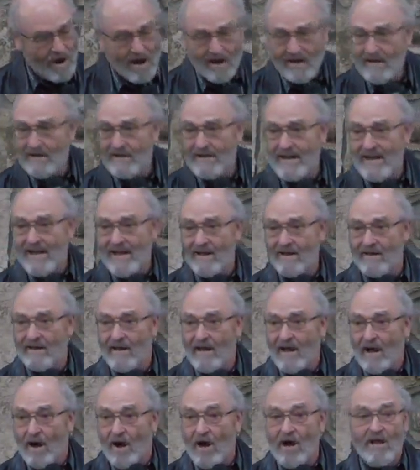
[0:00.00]
walking down
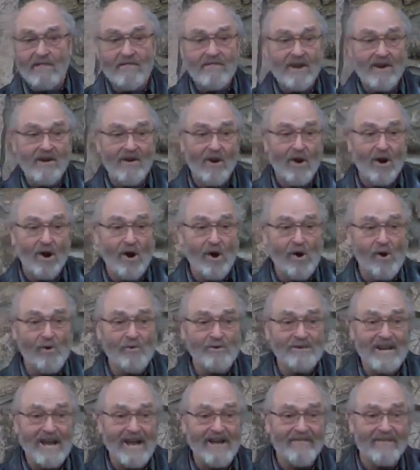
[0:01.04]
on their
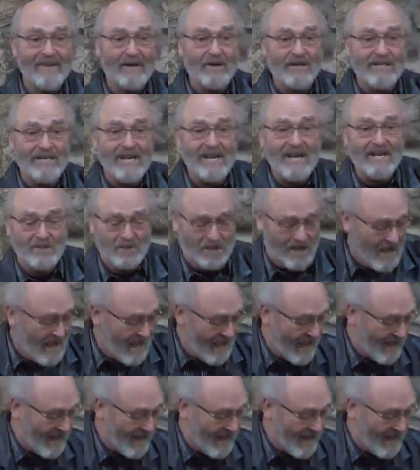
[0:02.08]
own down the ditch.